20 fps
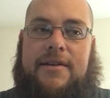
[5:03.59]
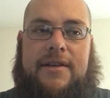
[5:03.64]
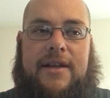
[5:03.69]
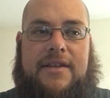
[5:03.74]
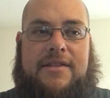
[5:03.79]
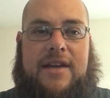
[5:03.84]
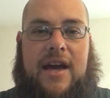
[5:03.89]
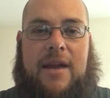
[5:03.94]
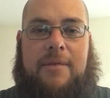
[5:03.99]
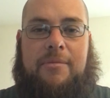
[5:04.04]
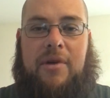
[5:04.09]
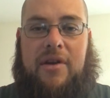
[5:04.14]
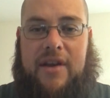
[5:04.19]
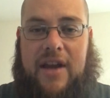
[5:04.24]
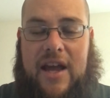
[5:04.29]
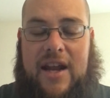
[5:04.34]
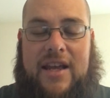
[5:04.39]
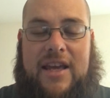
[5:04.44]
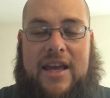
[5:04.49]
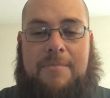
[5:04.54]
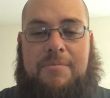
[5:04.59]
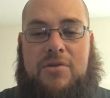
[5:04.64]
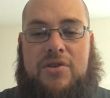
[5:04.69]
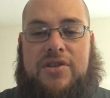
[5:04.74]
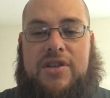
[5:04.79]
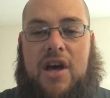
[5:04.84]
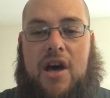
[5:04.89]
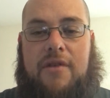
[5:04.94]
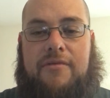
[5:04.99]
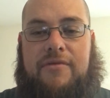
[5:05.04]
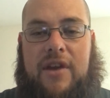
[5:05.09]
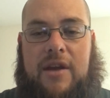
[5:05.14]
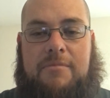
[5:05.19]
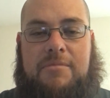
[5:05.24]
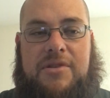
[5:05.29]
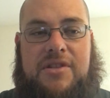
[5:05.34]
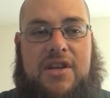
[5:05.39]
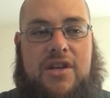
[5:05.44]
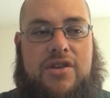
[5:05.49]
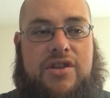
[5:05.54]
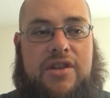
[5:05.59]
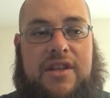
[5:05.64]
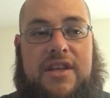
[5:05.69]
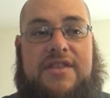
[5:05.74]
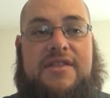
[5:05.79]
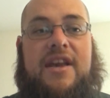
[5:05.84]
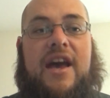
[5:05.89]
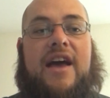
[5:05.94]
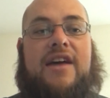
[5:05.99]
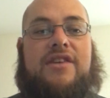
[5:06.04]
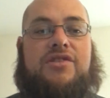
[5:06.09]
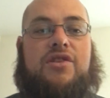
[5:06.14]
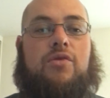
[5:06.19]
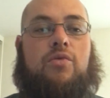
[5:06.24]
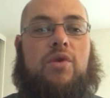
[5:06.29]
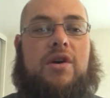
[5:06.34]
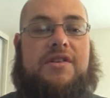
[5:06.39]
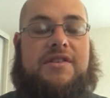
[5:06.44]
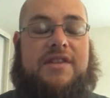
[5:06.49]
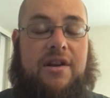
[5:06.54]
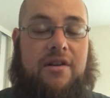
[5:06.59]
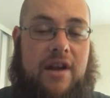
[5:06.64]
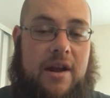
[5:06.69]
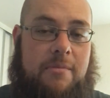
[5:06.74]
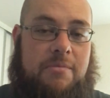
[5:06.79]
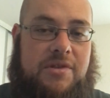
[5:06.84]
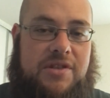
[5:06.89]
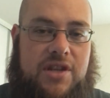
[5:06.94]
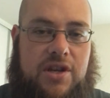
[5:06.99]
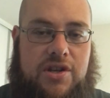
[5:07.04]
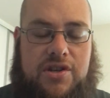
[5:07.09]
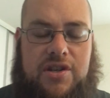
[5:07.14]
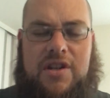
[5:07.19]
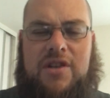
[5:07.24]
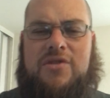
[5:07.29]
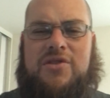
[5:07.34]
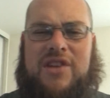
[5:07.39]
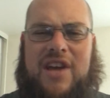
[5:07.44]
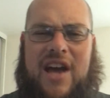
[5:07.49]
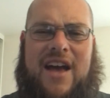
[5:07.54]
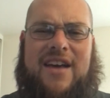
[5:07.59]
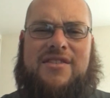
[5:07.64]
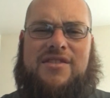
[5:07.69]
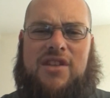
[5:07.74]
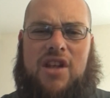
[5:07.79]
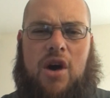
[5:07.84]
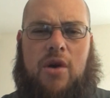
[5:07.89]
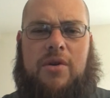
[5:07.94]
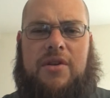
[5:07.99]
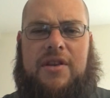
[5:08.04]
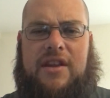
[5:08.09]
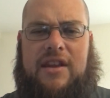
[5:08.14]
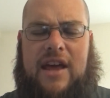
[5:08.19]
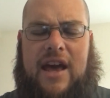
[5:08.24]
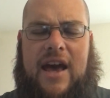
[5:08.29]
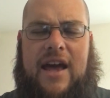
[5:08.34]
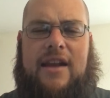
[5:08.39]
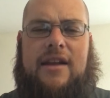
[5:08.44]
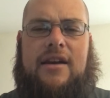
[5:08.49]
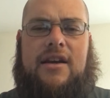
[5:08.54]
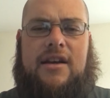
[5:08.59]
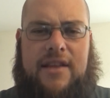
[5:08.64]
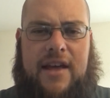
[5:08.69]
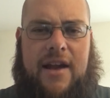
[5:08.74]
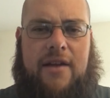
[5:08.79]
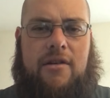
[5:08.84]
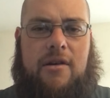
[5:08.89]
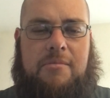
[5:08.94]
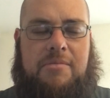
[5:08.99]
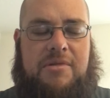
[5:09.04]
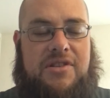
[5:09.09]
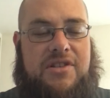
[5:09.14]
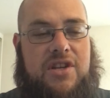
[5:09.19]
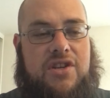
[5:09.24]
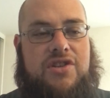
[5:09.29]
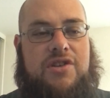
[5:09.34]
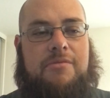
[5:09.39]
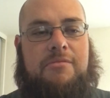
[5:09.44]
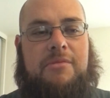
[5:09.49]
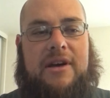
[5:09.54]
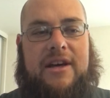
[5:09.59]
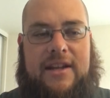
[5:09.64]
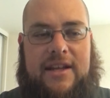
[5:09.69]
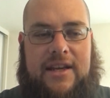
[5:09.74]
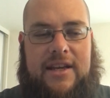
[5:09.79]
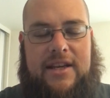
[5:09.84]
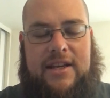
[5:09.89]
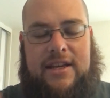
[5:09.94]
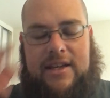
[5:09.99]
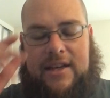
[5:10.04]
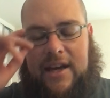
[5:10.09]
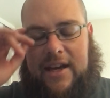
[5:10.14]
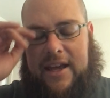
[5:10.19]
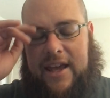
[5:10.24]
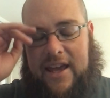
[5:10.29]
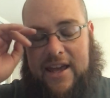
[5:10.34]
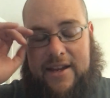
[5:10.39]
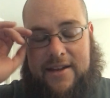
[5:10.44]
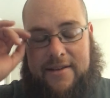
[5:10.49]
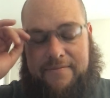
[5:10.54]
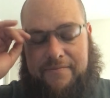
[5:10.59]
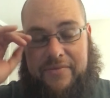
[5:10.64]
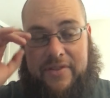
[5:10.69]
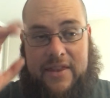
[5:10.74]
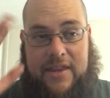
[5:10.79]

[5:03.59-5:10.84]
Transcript: kind of play. You got to keep yourself in position. These guys are the ones that are in position. There's guys lower than that are in position, but again,